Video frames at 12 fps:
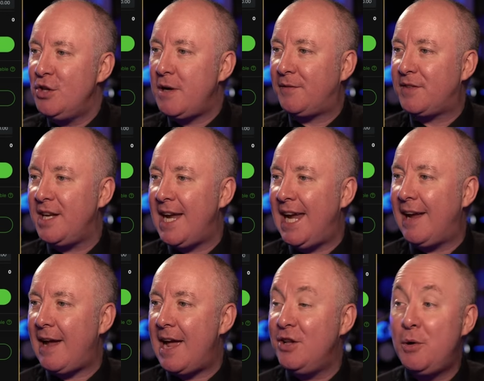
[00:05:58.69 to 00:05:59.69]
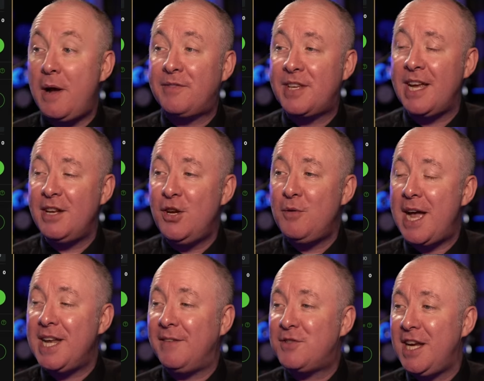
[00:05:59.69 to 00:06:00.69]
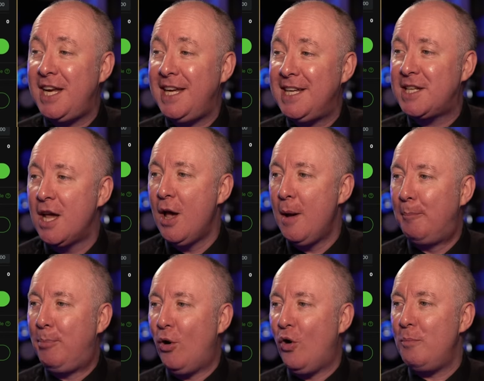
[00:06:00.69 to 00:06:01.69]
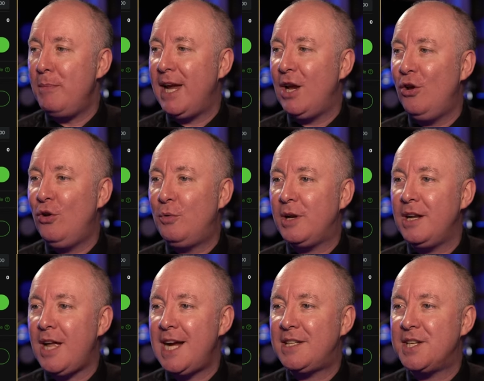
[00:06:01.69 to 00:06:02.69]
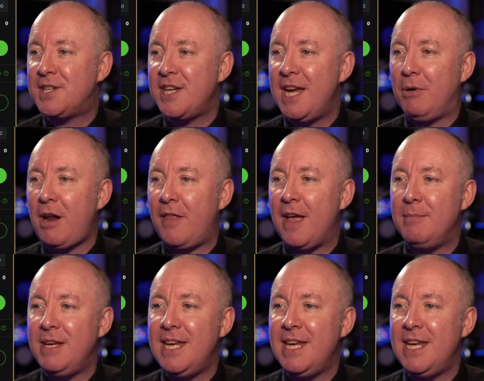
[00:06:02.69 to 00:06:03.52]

New FT, new FT, new NFTs bought me. Who would like to see one of them?